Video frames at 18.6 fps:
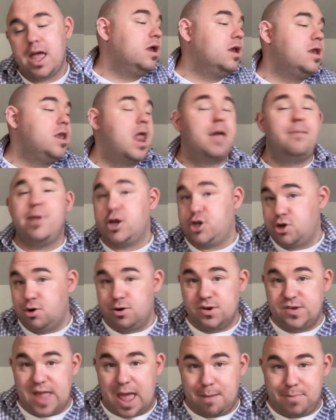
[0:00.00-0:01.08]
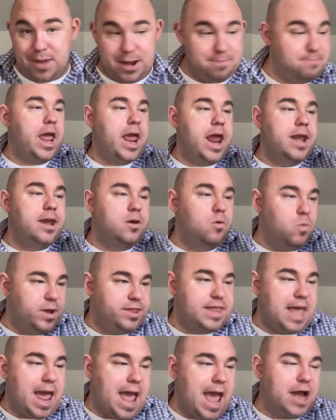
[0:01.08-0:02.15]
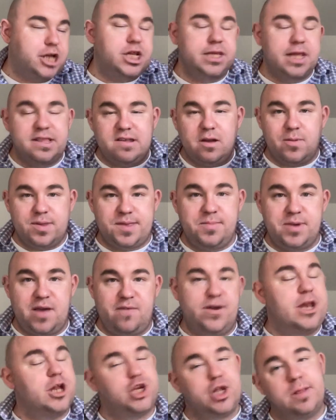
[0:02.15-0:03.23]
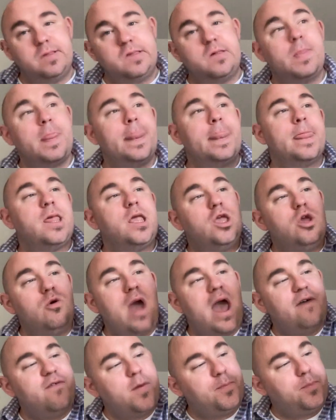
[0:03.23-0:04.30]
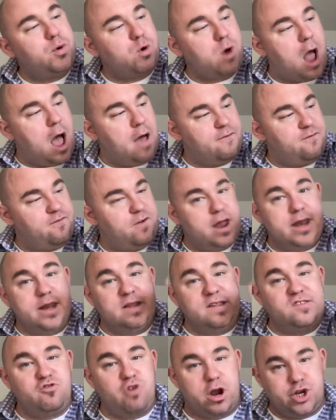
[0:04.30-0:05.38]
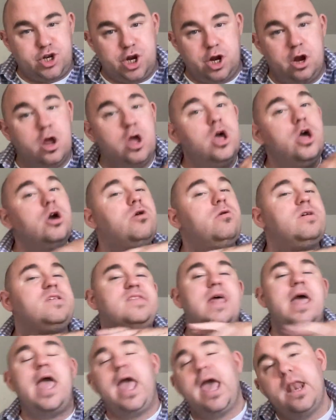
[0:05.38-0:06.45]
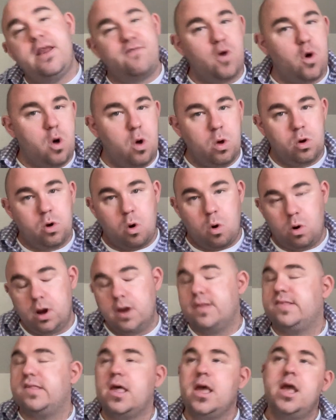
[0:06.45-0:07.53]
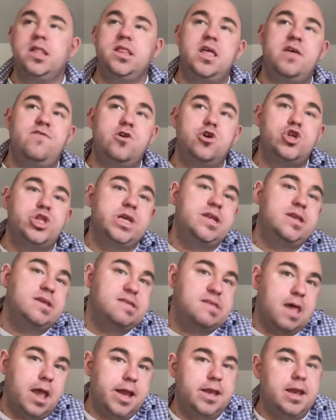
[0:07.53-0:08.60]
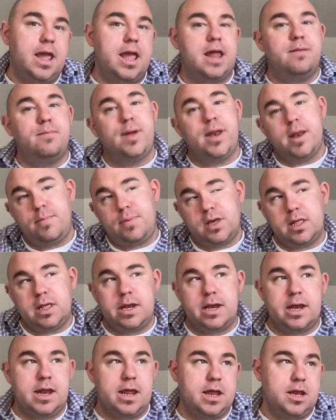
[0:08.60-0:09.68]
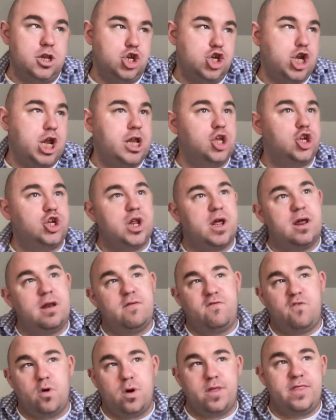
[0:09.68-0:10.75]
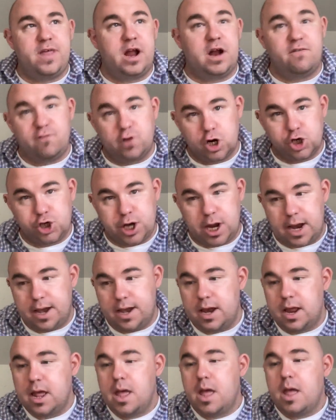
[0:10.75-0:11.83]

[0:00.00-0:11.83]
nightmare tutors happen. And with that, actually, let's start with some definitions. You have a prof, an instructor, who is the head of a whole course. They've usually designed it and manipulated it and changed it for their version.